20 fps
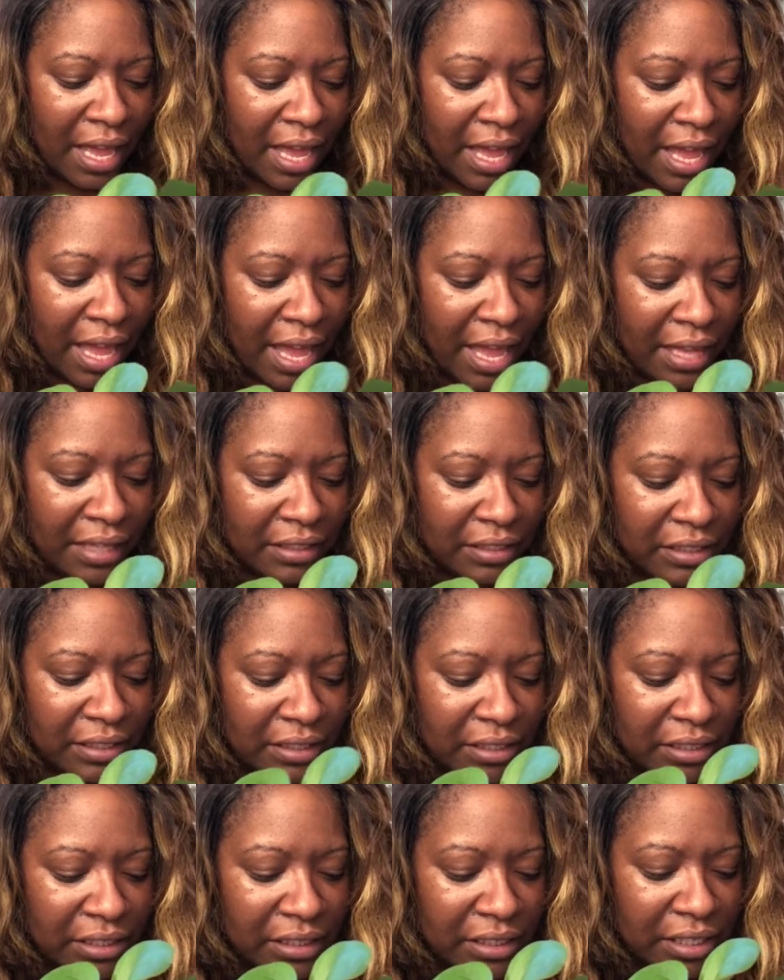had to
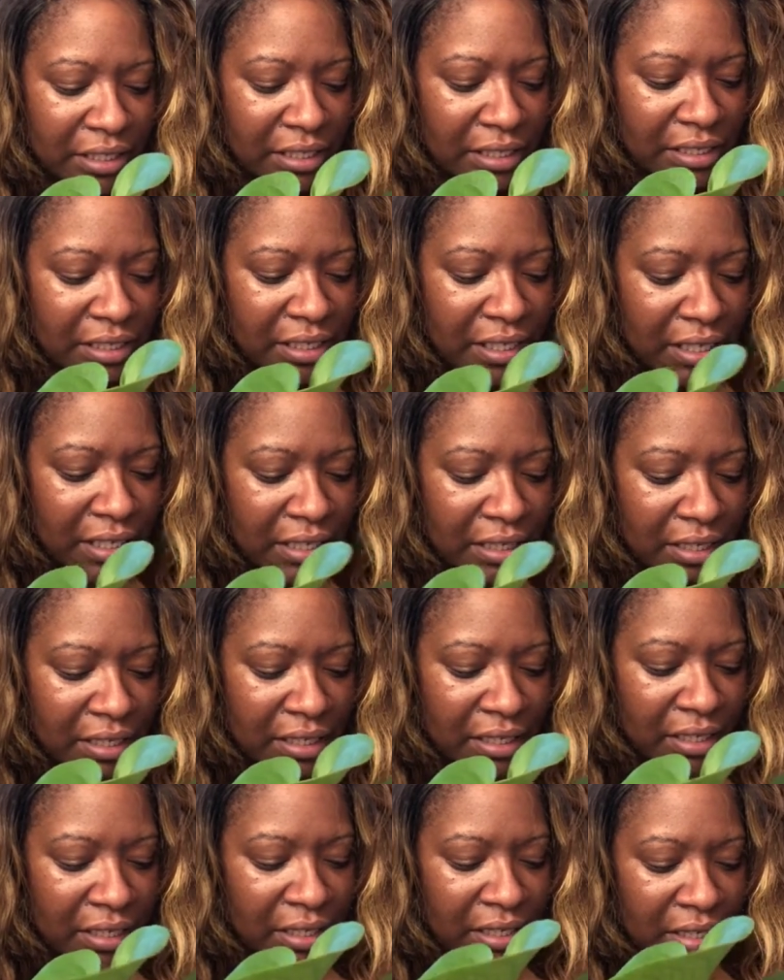just
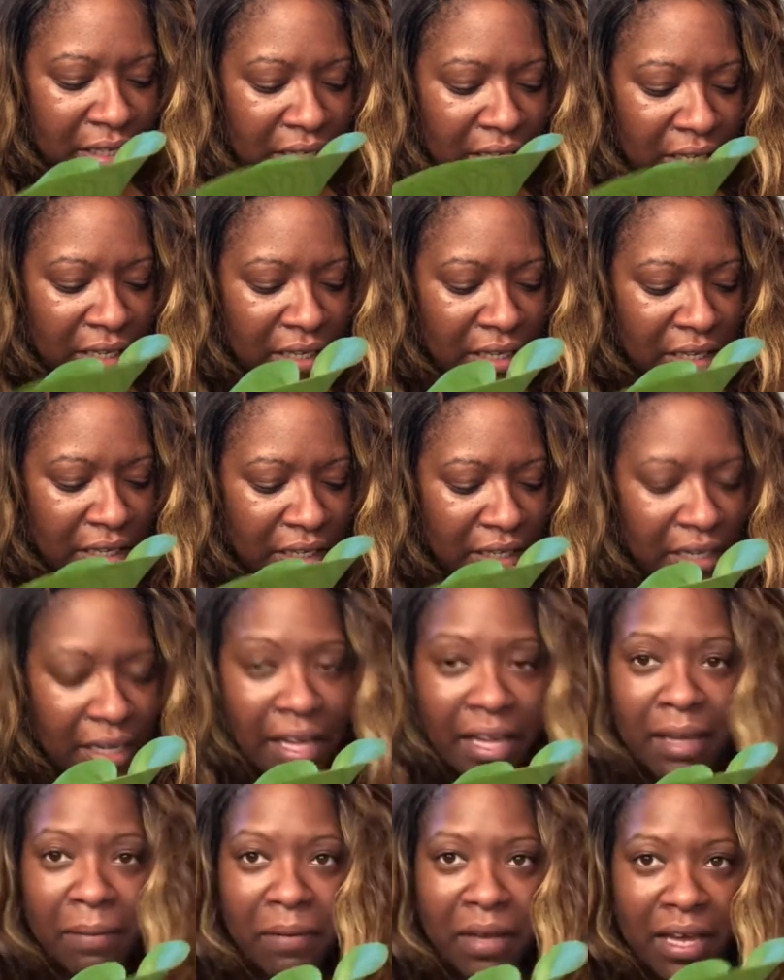
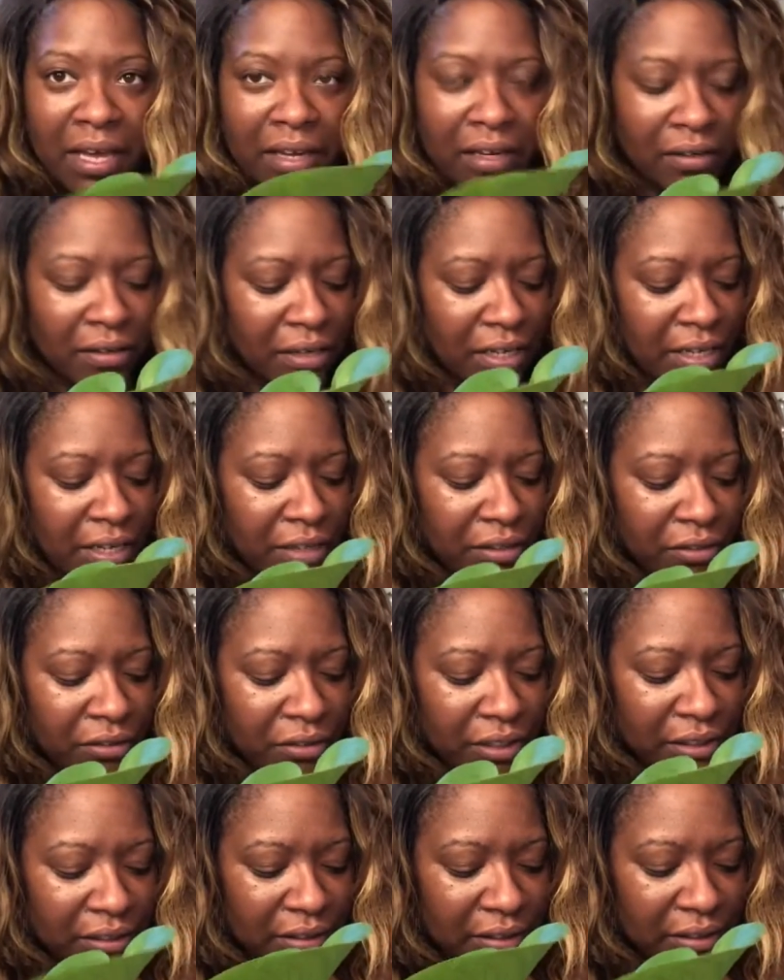claim utter
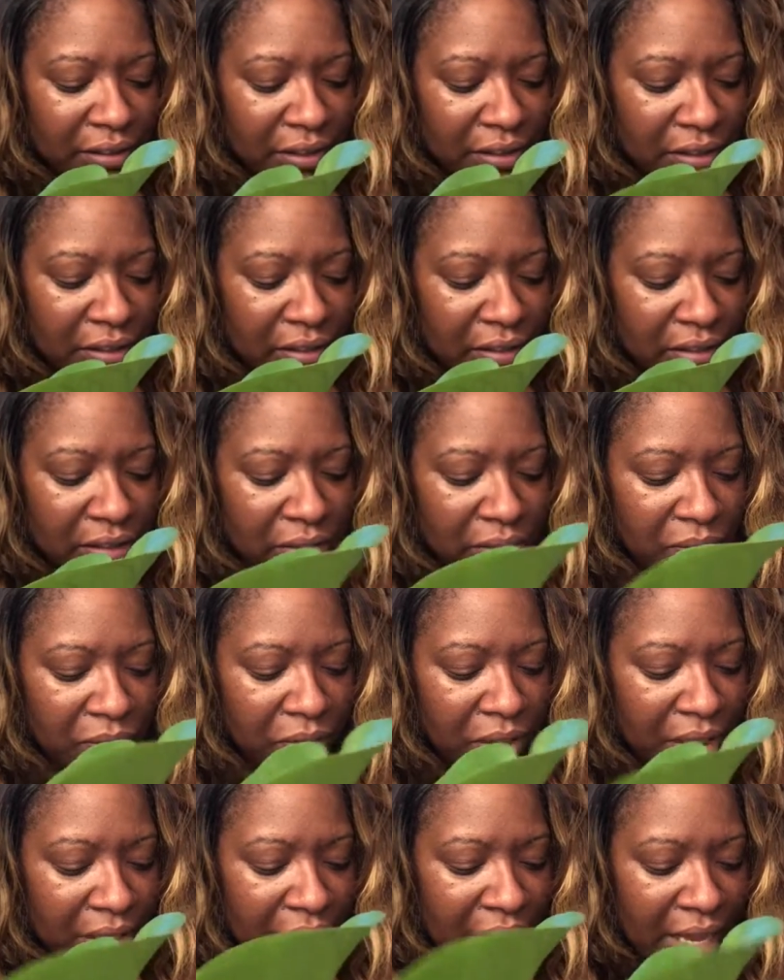ignorance
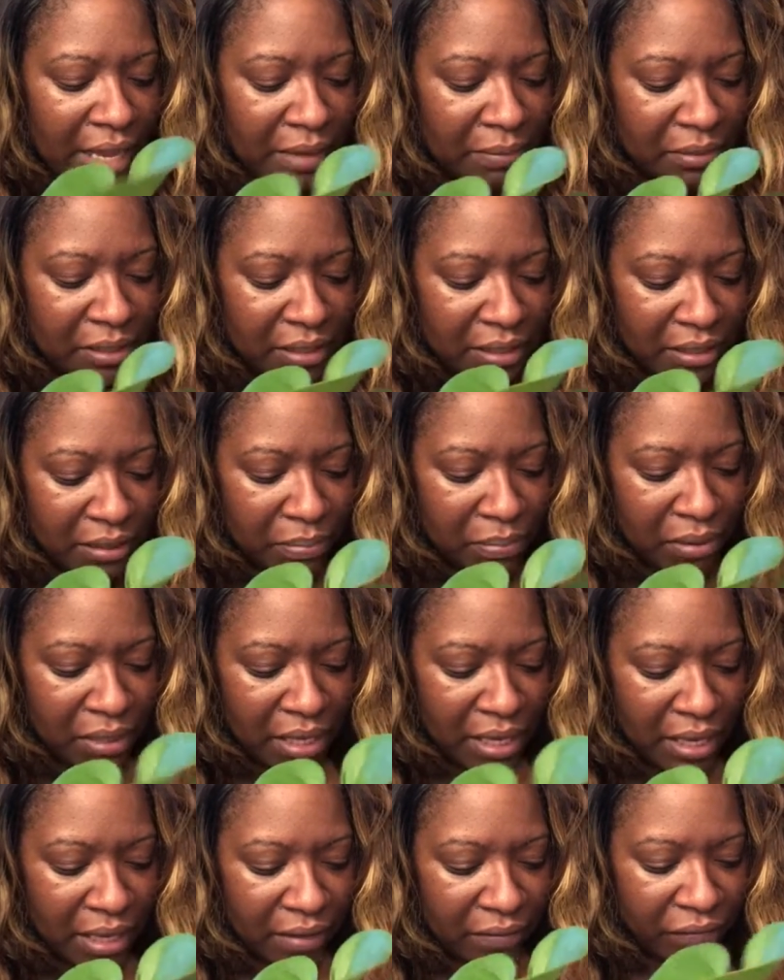when it came to this
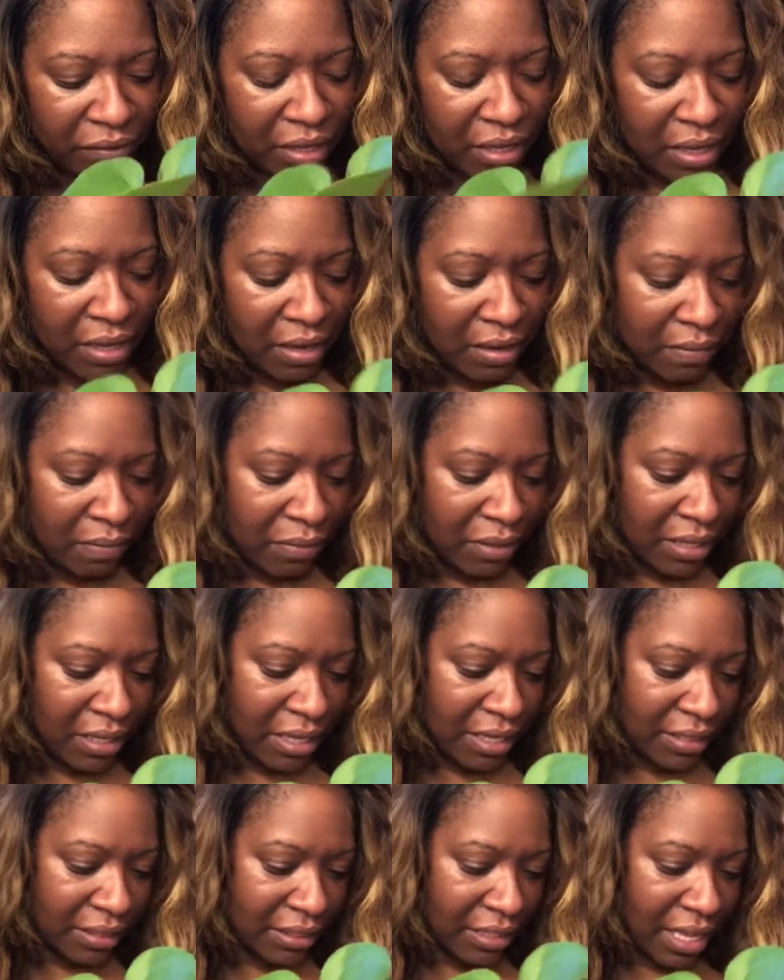plant
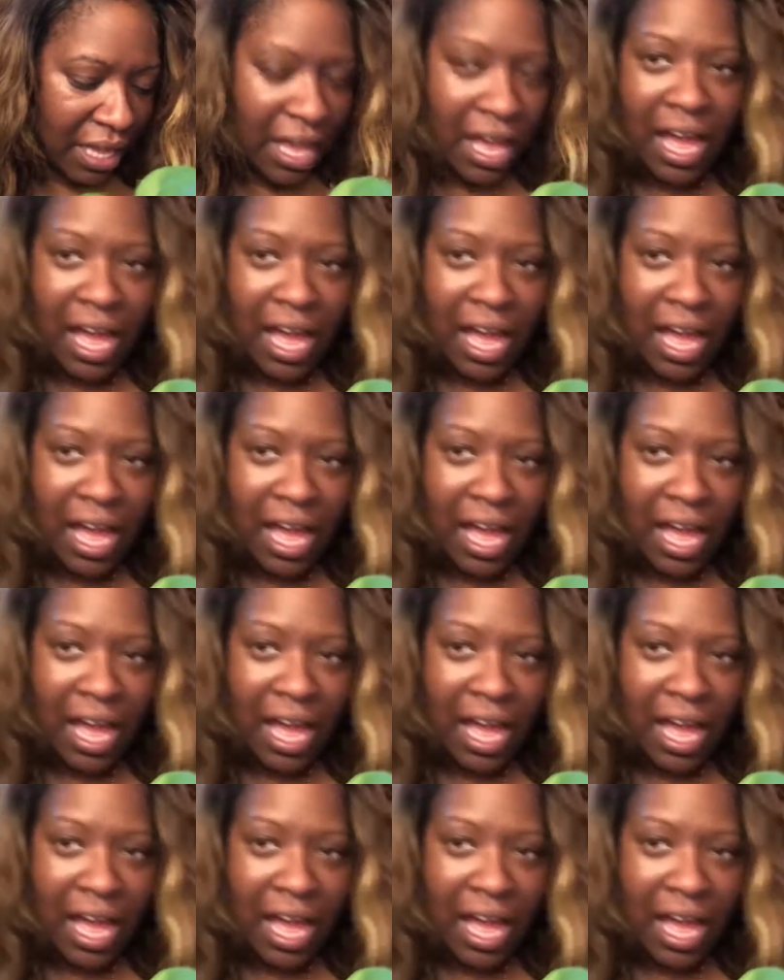because